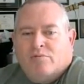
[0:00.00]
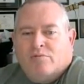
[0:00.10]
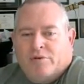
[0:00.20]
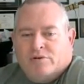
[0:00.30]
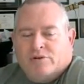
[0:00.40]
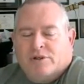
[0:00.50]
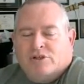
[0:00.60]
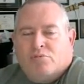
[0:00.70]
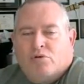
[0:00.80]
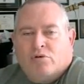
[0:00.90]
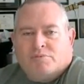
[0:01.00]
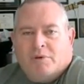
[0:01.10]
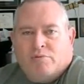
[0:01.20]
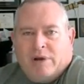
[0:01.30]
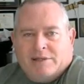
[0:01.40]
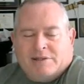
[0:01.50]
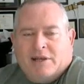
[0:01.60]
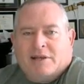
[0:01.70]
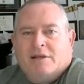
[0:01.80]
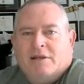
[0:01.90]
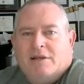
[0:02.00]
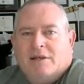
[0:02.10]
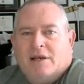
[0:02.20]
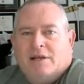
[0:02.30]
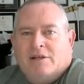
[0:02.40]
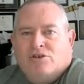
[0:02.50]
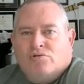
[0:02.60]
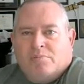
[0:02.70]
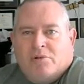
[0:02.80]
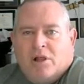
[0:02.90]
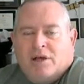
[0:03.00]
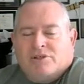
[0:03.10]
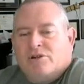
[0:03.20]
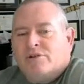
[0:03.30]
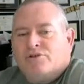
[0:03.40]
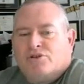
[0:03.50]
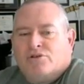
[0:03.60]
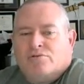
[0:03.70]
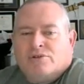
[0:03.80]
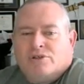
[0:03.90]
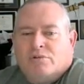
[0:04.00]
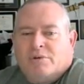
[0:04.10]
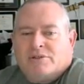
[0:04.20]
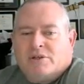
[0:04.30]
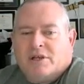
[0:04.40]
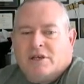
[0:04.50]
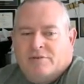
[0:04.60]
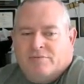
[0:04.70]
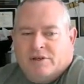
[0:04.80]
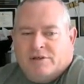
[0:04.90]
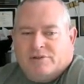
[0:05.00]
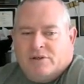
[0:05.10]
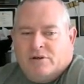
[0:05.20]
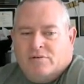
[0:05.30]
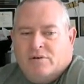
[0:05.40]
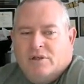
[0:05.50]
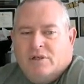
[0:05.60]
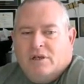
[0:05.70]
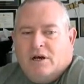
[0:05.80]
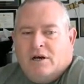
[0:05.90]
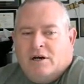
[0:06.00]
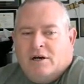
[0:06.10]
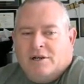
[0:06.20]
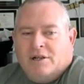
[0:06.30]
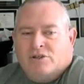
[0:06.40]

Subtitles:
For initial post by Wednesday, and then your replies to other students, by Sunday evening. So, and